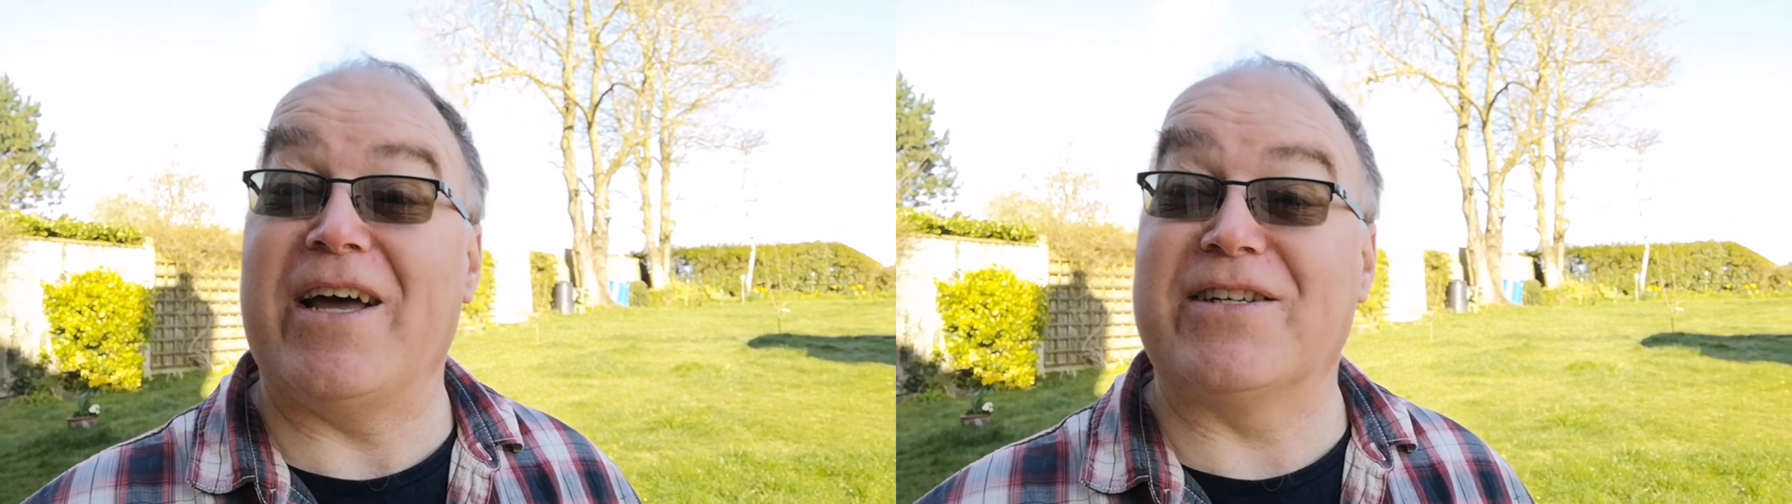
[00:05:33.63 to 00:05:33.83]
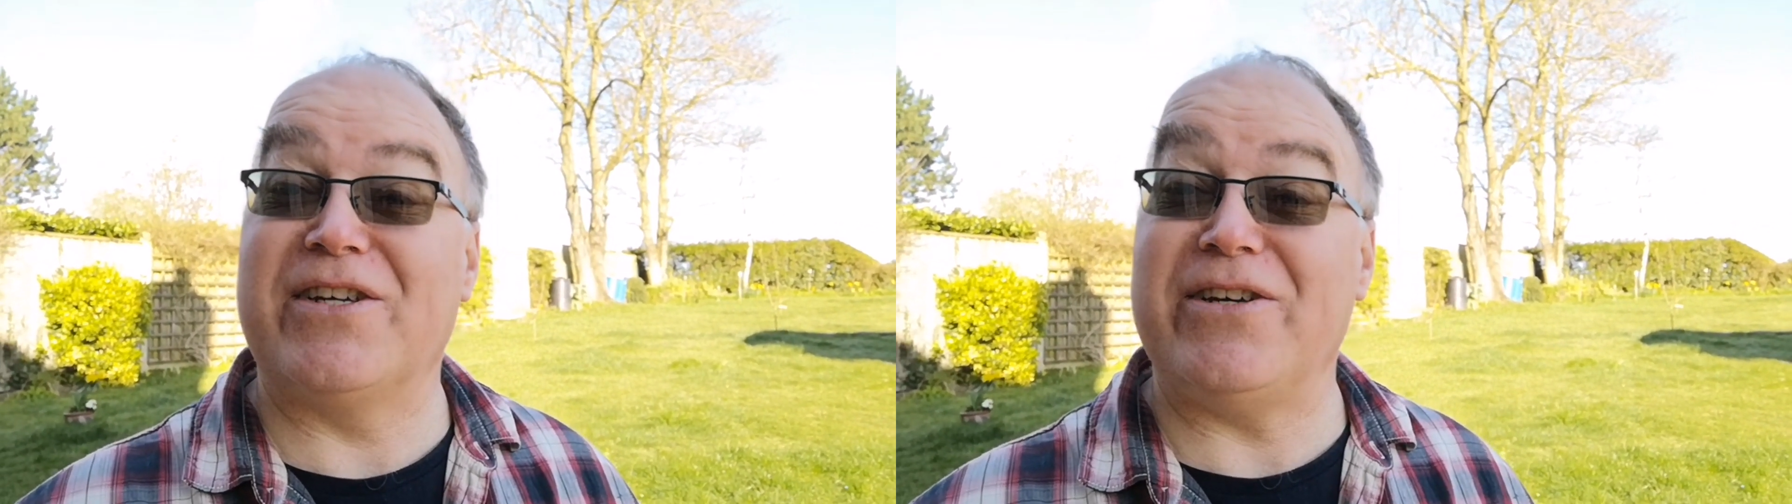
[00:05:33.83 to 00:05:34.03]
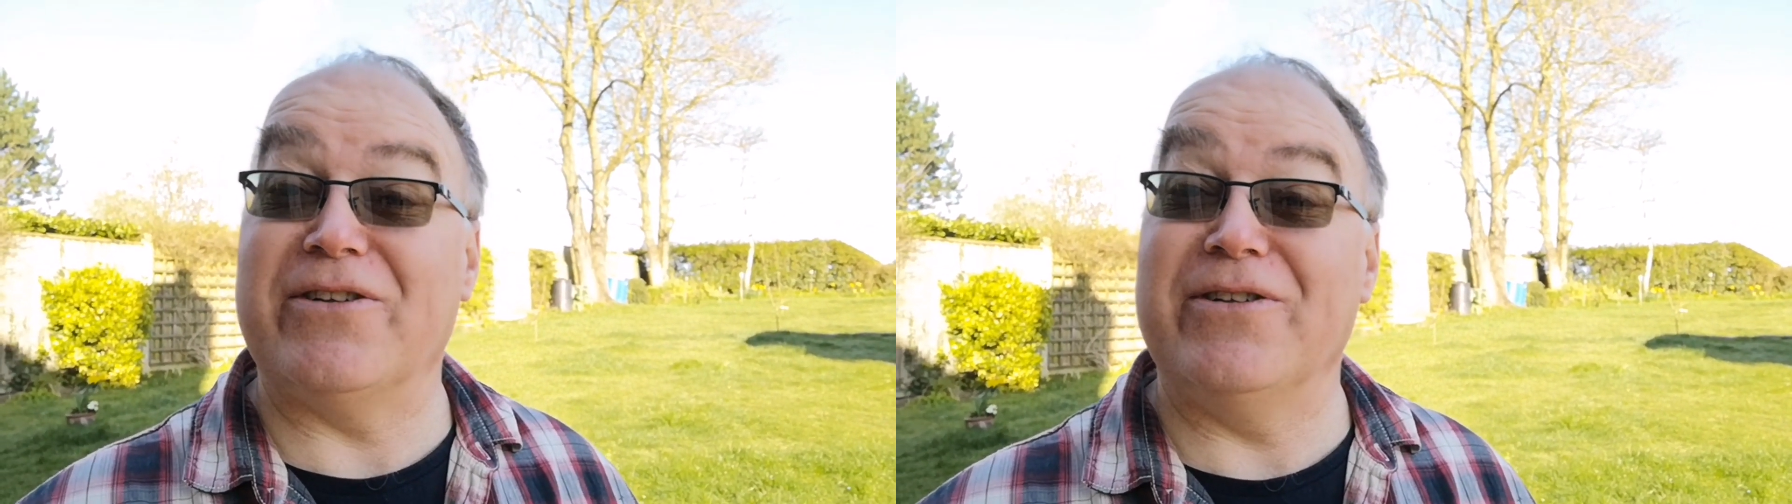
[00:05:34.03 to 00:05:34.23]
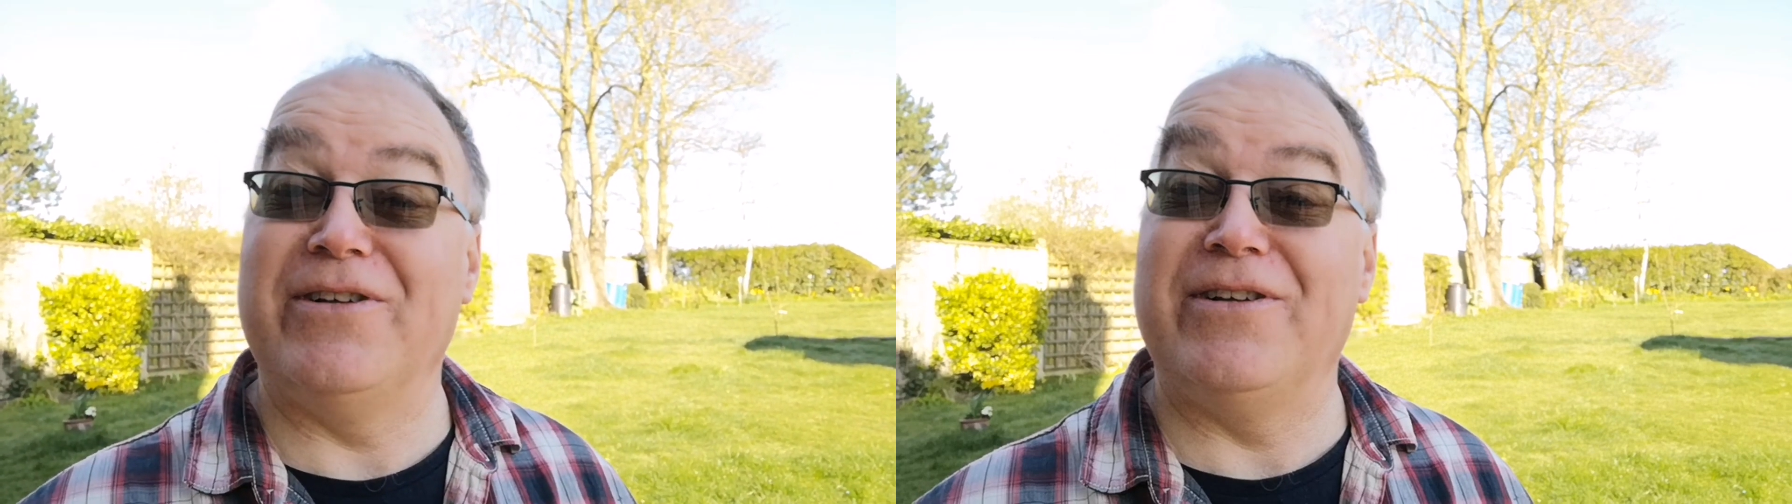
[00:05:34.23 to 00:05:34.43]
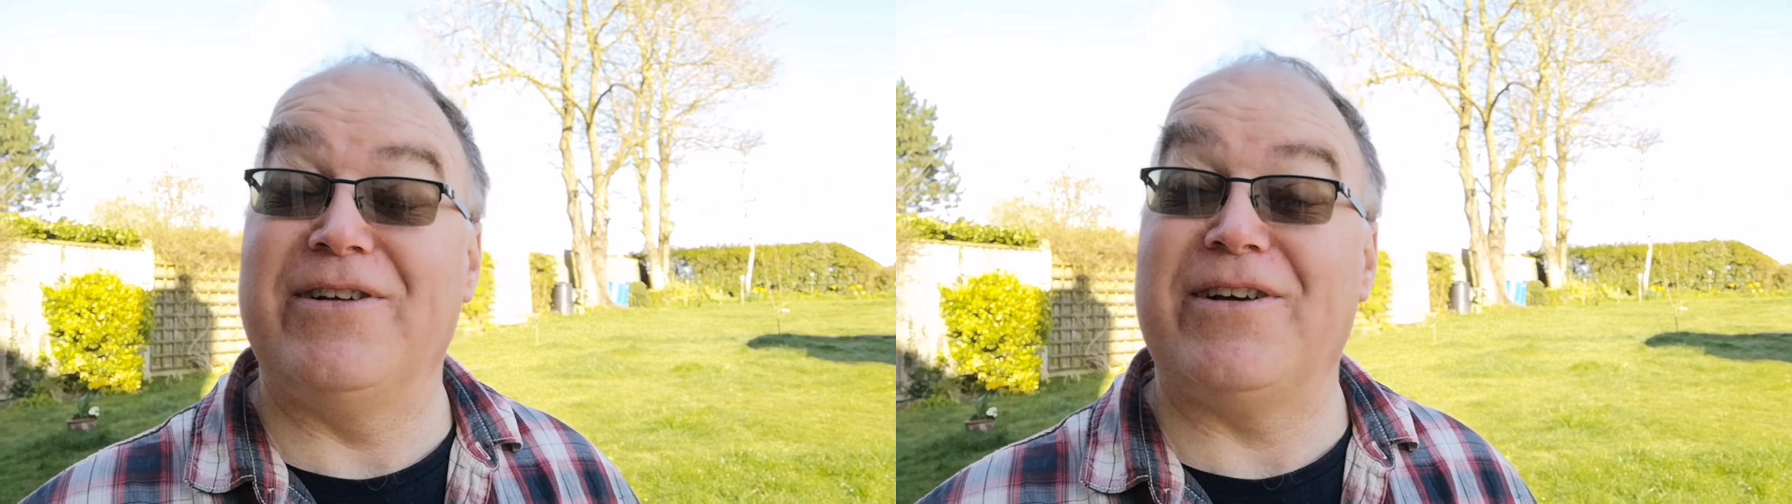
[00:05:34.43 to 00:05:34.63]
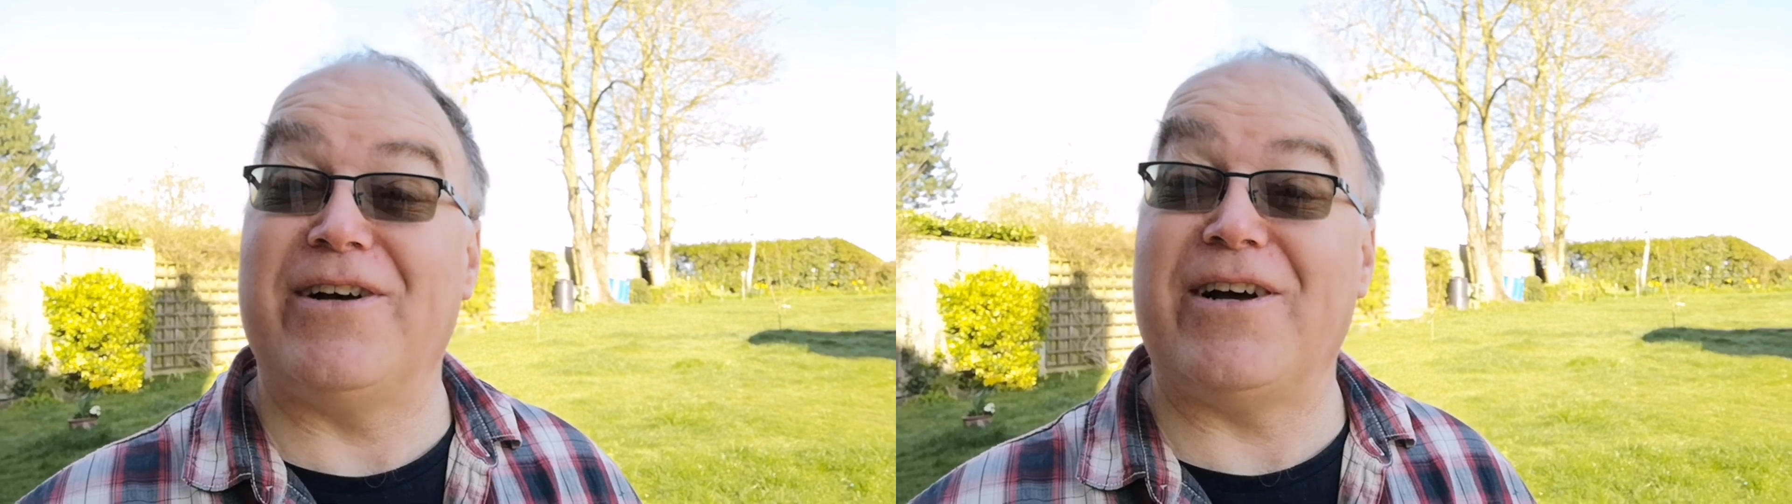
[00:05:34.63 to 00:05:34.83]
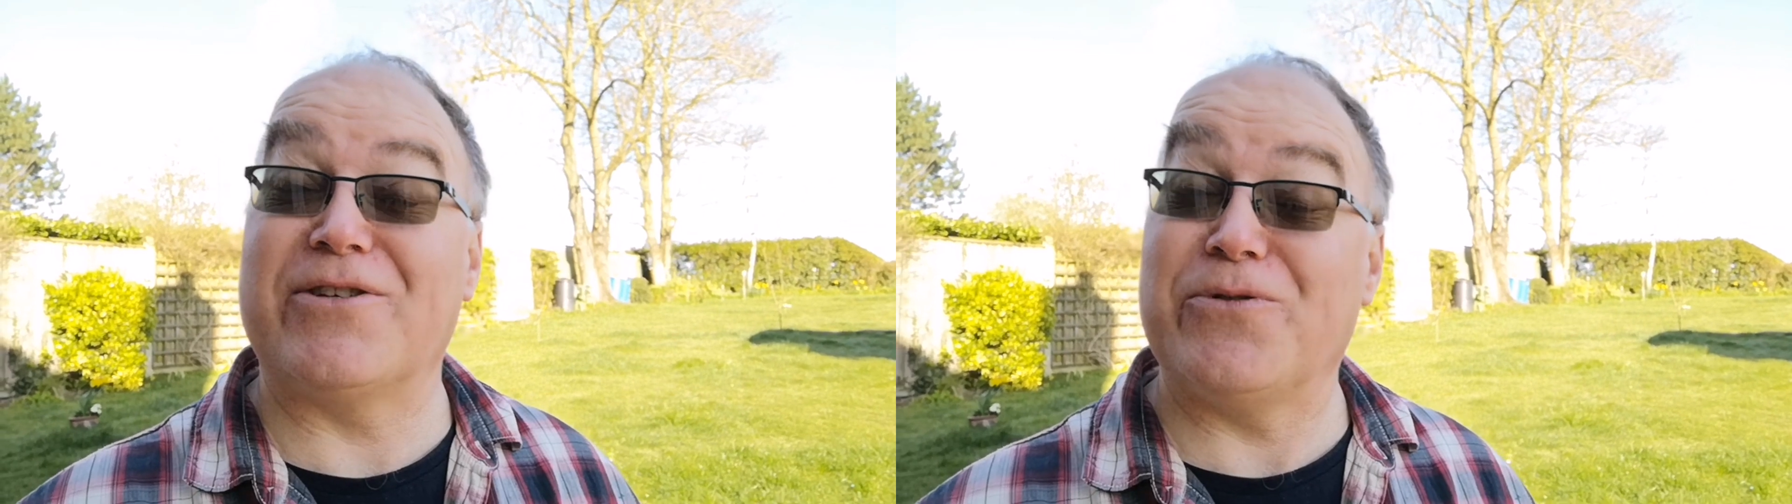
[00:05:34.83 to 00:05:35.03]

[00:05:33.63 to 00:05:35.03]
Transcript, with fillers: until I